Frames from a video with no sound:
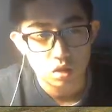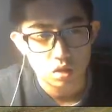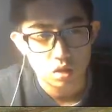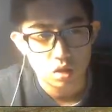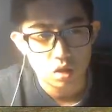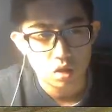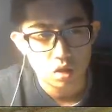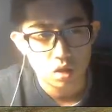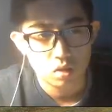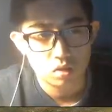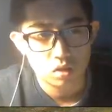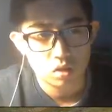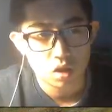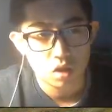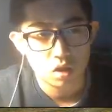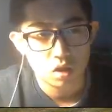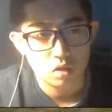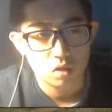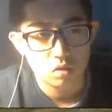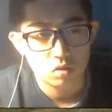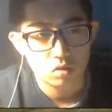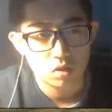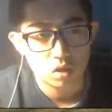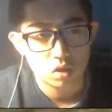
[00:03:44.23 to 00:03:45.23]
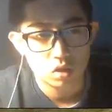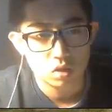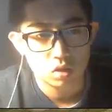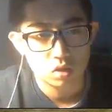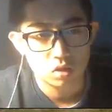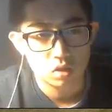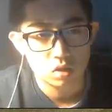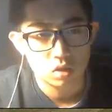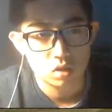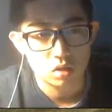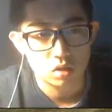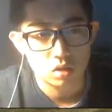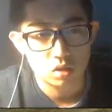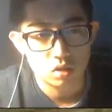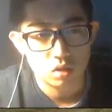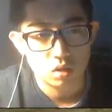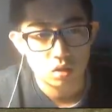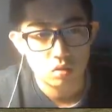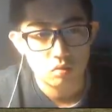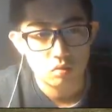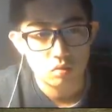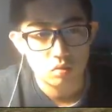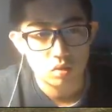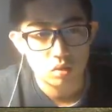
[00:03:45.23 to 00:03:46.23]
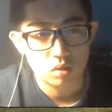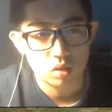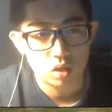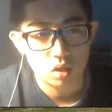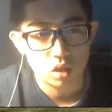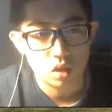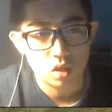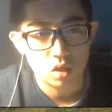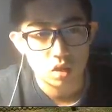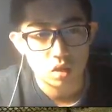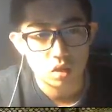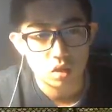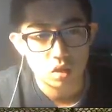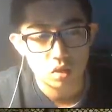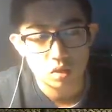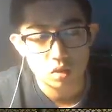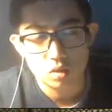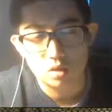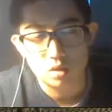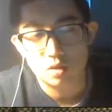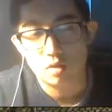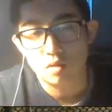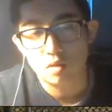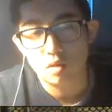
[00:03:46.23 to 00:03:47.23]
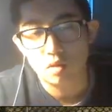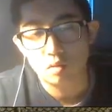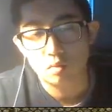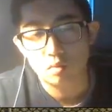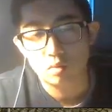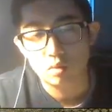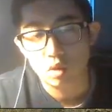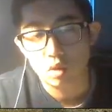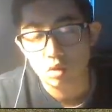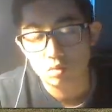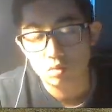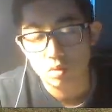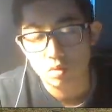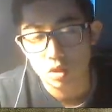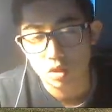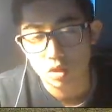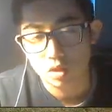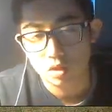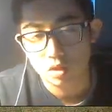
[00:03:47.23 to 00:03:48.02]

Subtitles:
yeah, take your chances when you need. This object